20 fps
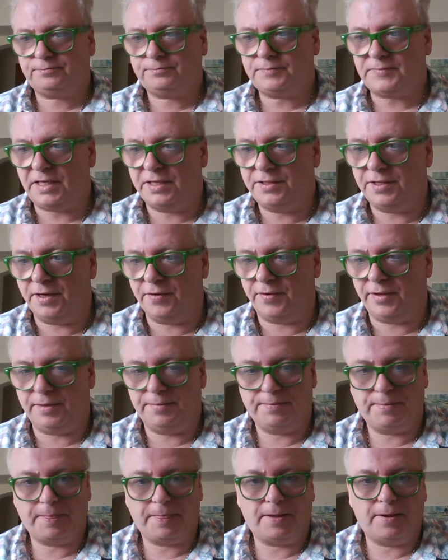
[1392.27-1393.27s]
theory.
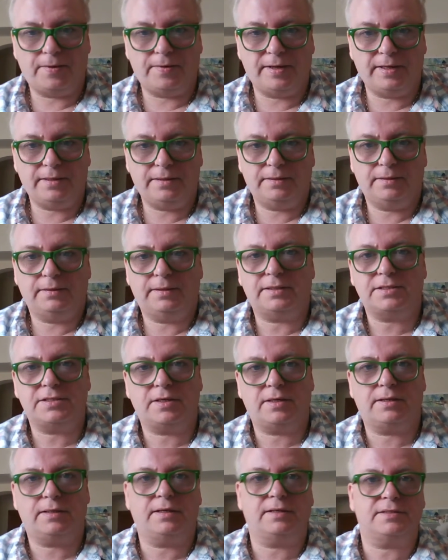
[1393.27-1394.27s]
Alright, that's
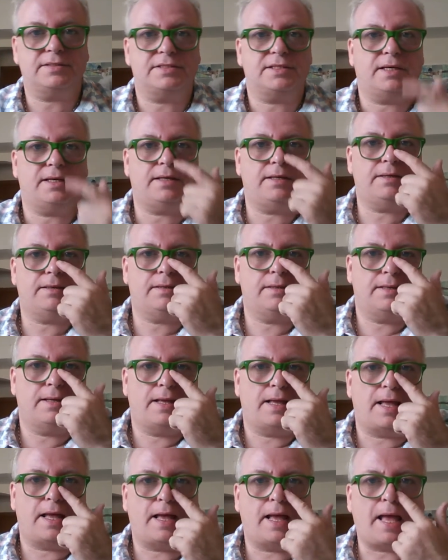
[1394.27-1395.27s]
all I'd like to say.
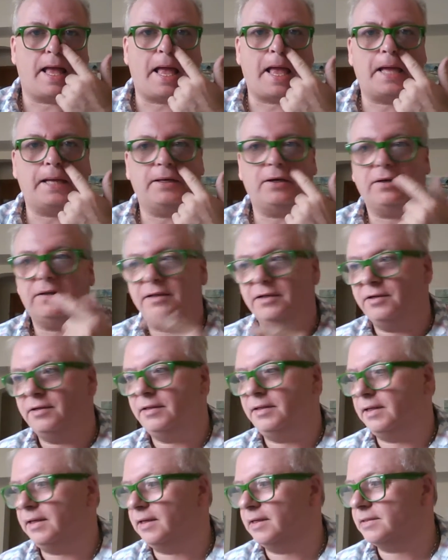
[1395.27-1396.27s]
And the other
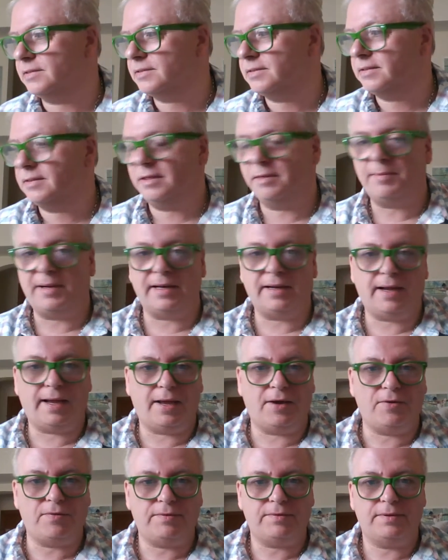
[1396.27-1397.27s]
thing is, no matter
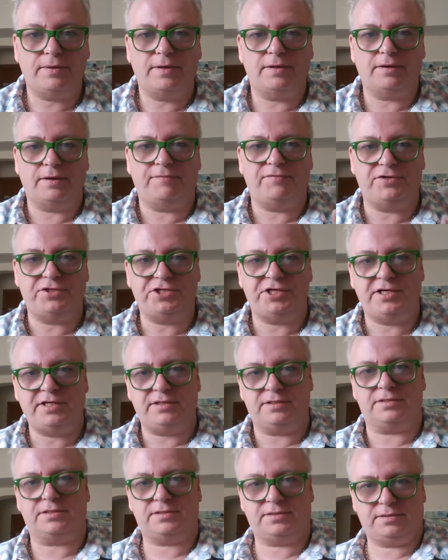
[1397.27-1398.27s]
how of a
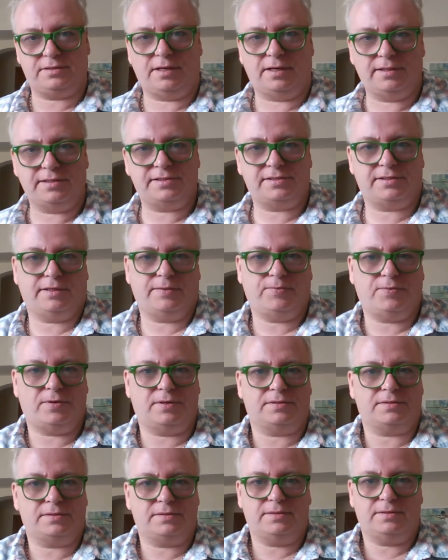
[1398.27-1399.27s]
genius Einstein
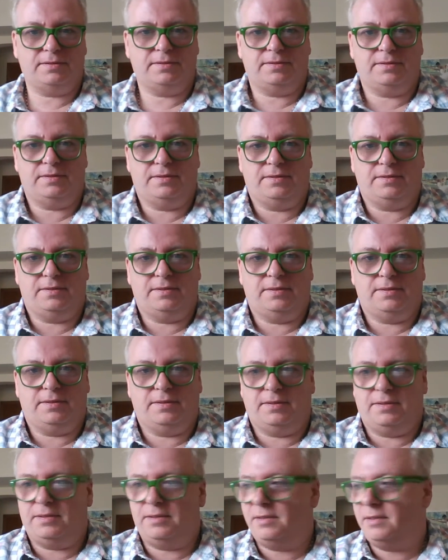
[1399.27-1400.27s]
was,
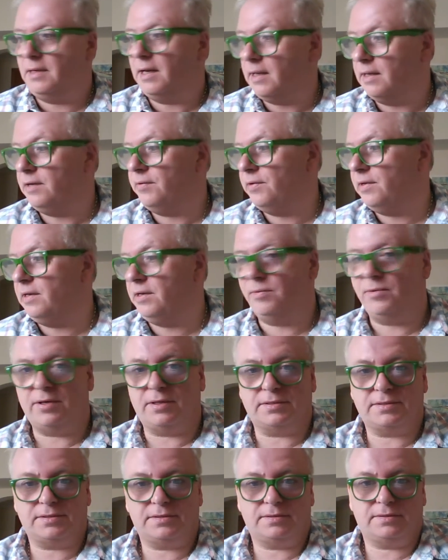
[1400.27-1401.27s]
and he really
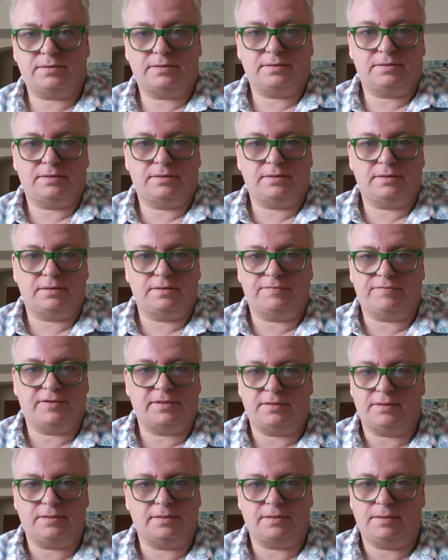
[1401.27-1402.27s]
was
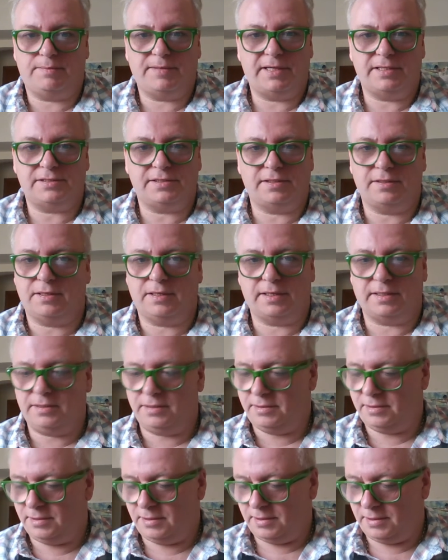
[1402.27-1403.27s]
an amazing guy,
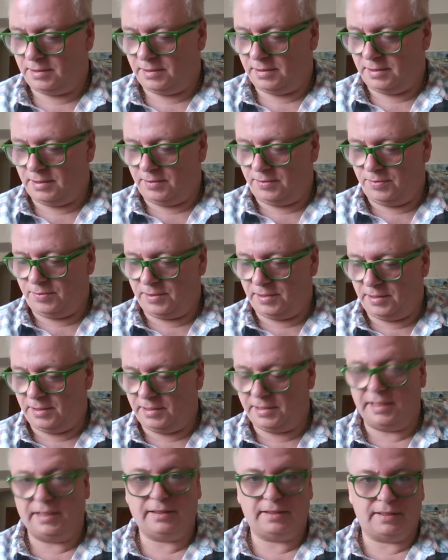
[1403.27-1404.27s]
when you
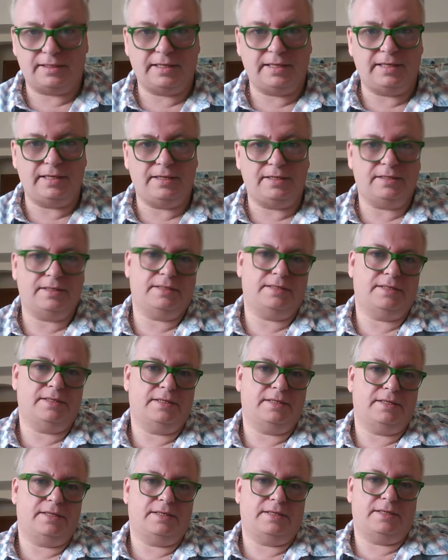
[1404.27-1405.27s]
think that he
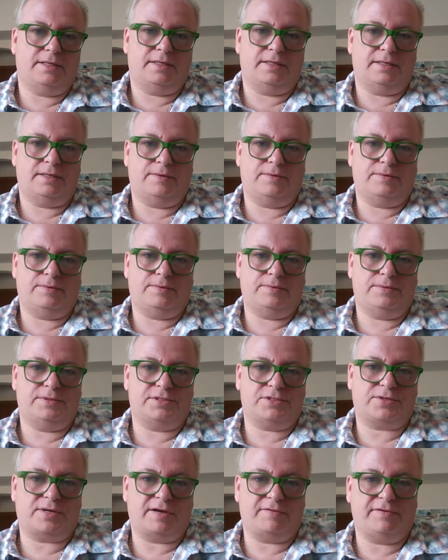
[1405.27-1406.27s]

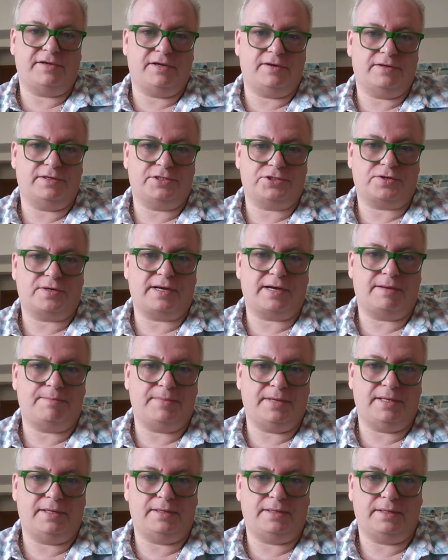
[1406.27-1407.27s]
was travelling on a
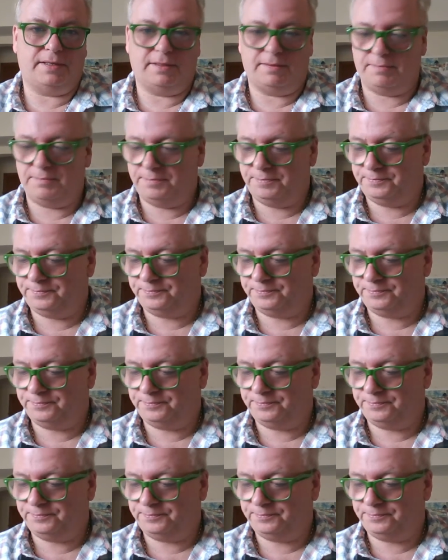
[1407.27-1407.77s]
tram in